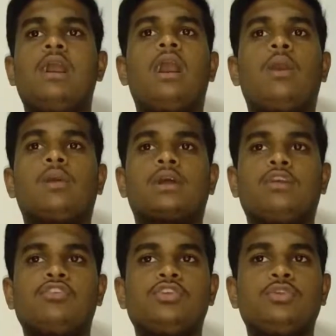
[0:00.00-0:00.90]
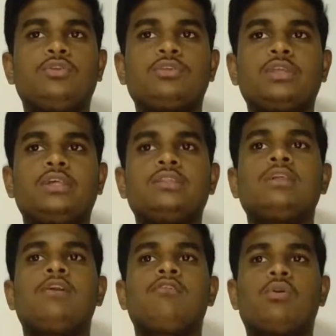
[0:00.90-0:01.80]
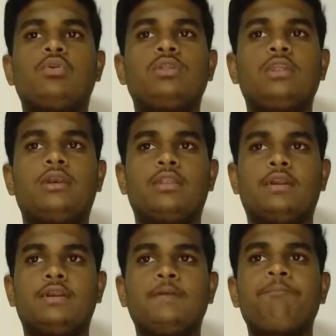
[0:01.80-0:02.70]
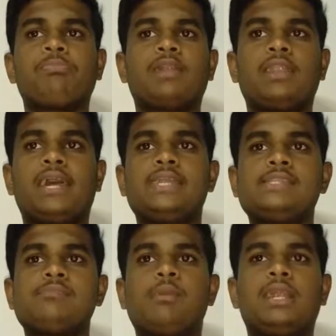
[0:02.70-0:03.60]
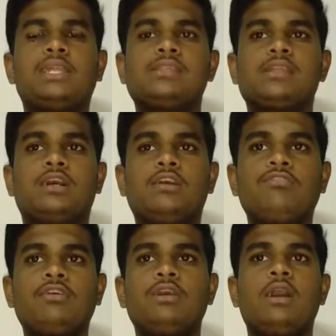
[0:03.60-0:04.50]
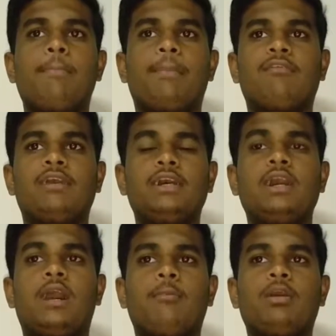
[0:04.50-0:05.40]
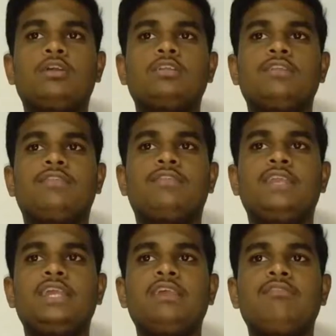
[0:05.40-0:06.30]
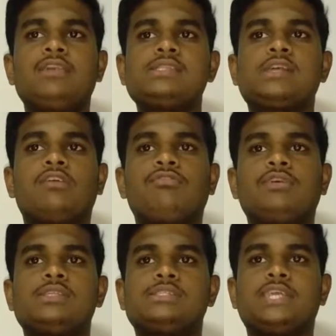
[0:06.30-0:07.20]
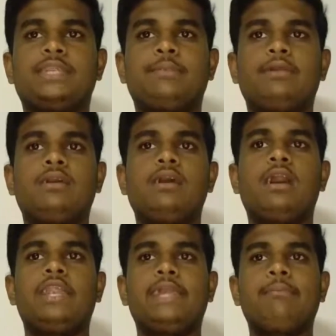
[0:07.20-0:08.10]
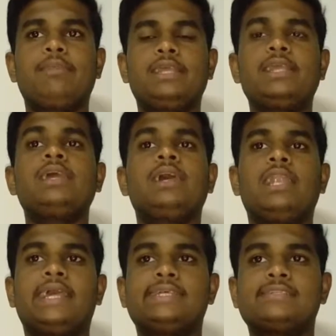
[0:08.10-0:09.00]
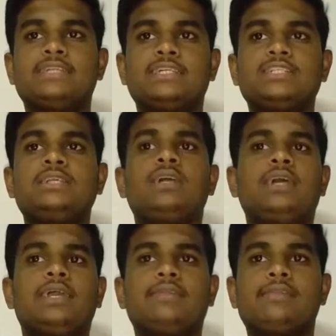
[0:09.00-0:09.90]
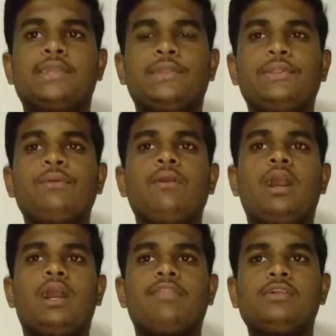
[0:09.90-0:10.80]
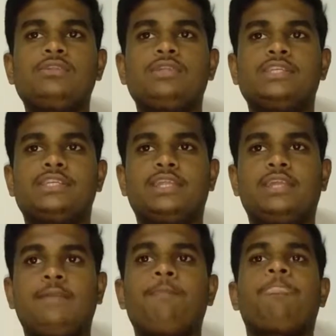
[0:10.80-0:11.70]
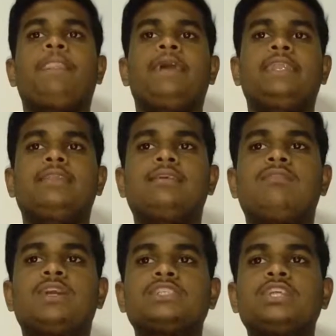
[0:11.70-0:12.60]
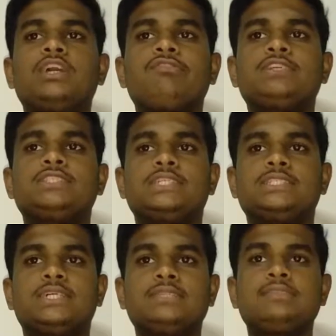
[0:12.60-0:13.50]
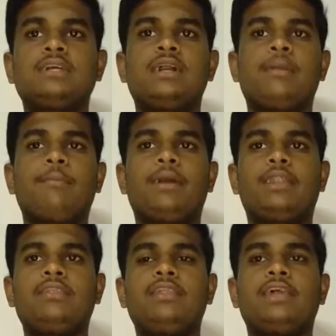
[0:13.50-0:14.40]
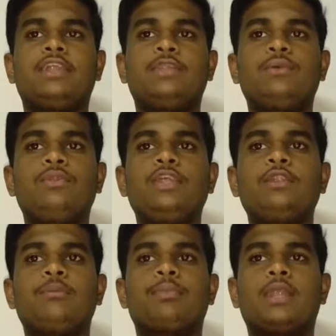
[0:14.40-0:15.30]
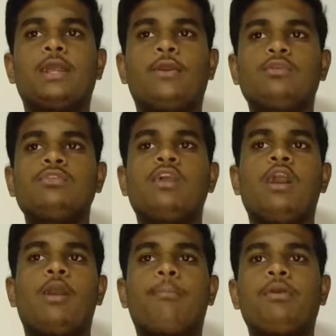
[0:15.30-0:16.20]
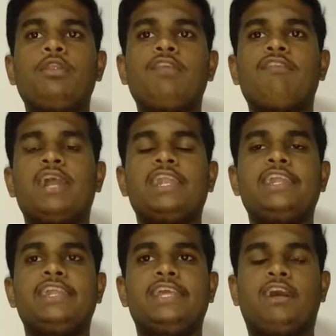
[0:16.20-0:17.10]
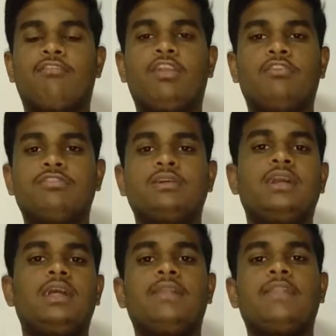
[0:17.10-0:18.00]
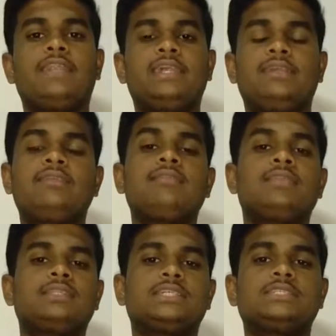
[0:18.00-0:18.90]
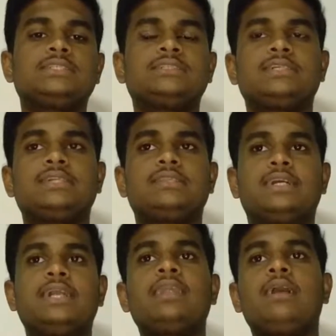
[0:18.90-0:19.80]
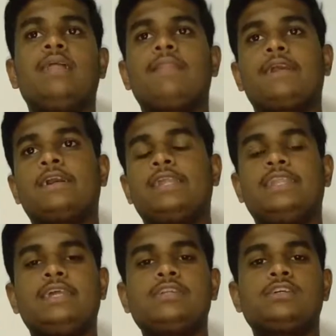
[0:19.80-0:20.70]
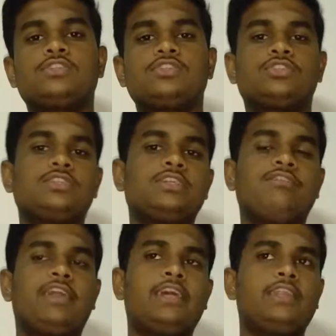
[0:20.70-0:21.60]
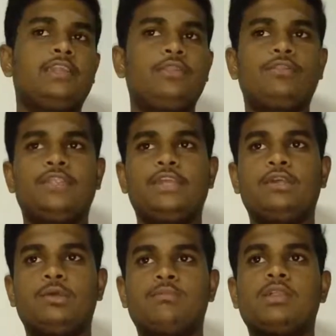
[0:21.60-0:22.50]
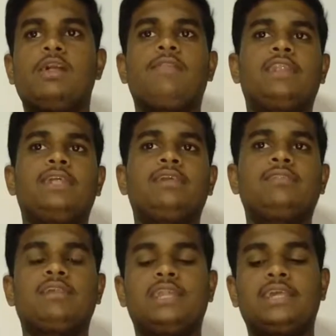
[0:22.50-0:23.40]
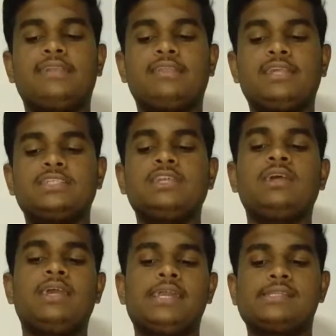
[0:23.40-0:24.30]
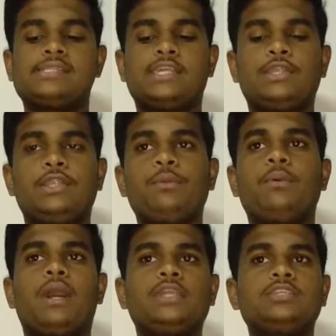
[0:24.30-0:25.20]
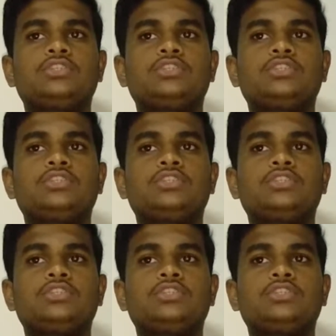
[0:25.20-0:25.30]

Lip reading: Our constitution is founded on a nice balance of power among the three wings of state, namely legislature, executive, and the judiciary. It is a function of the judges and their duty to pronounce upon the validity of laws. That is, the judges say that the Indian constitution is divided into three groups. That is, the legislature, executive, and